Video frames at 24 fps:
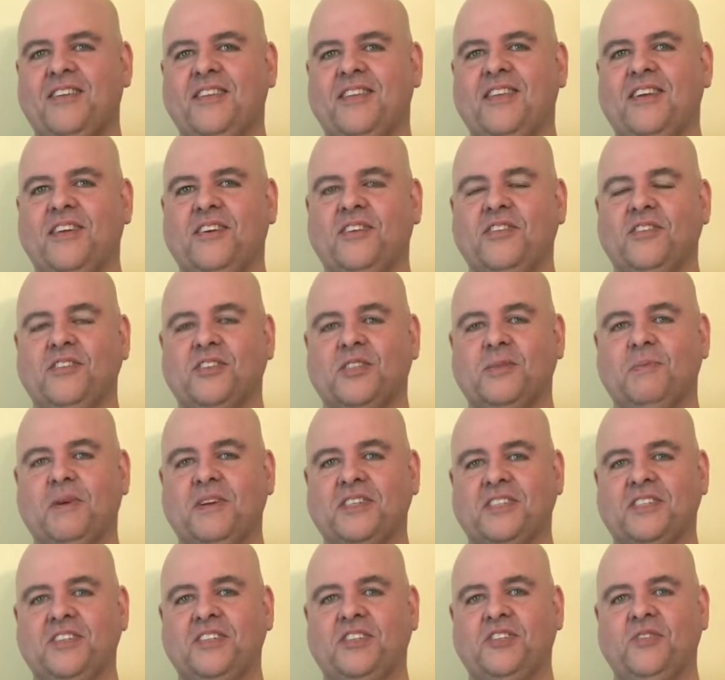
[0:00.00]
the
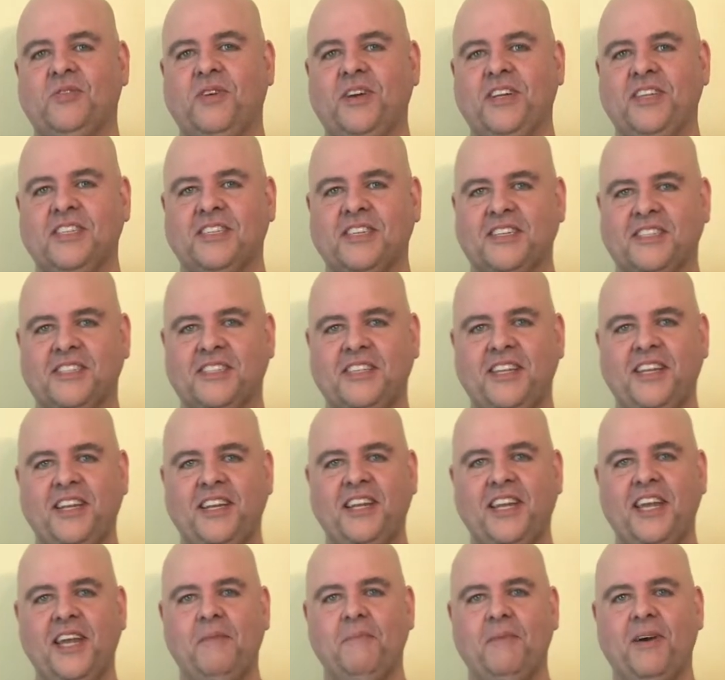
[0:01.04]
Ghostbusters 2016
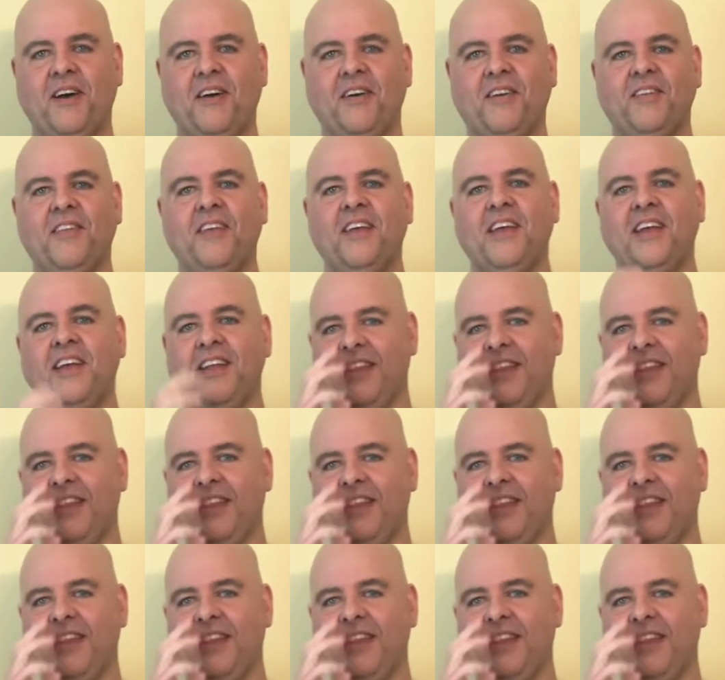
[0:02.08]
came out.